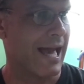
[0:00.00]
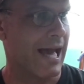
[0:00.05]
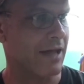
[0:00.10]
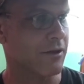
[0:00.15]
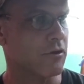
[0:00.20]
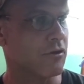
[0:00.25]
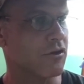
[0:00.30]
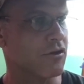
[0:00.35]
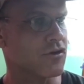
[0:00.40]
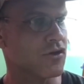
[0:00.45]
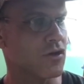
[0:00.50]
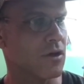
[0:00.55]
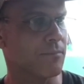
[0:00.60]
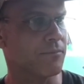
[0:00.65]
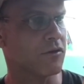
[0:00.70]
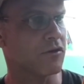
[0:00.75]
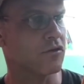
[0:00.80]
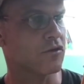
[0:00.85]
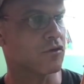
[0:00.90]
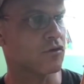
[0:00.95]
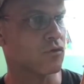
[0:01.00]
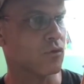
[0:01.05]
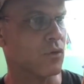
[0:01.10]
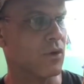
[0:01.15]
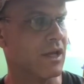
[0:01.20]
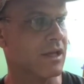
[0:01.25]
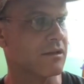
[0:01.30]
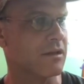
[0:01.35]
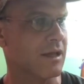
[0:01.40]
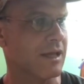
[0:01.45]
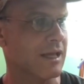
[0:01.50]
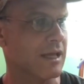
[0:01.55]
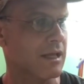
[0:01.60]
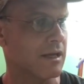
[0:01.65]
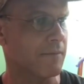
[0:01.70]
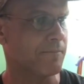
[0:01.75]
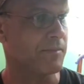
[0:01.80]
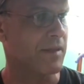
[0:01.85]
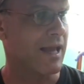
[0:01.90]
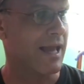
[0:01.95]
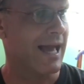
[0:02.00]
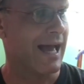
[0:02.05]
another ship streaked in.